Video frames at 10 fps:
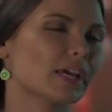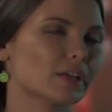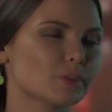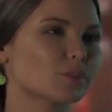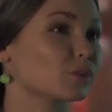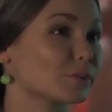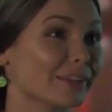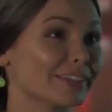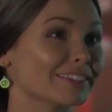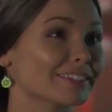Nate, we talked
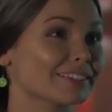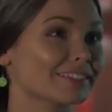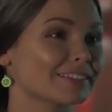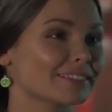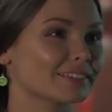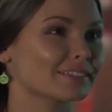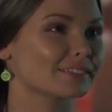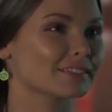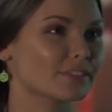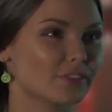about this
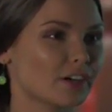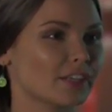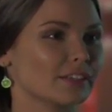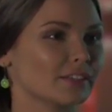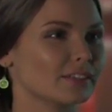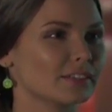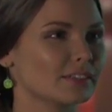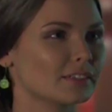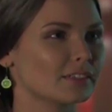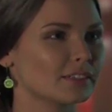fine.
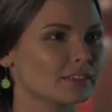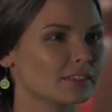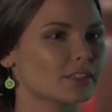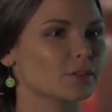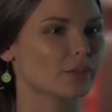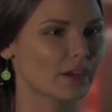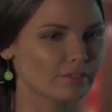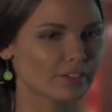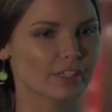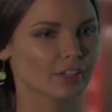You are
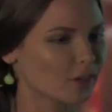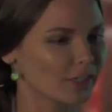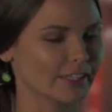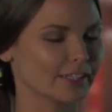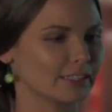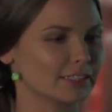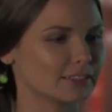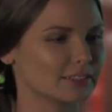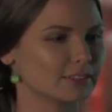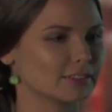comforting a colleague.
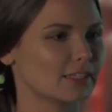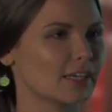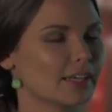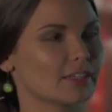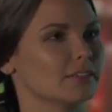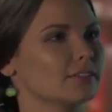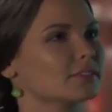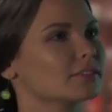I get it.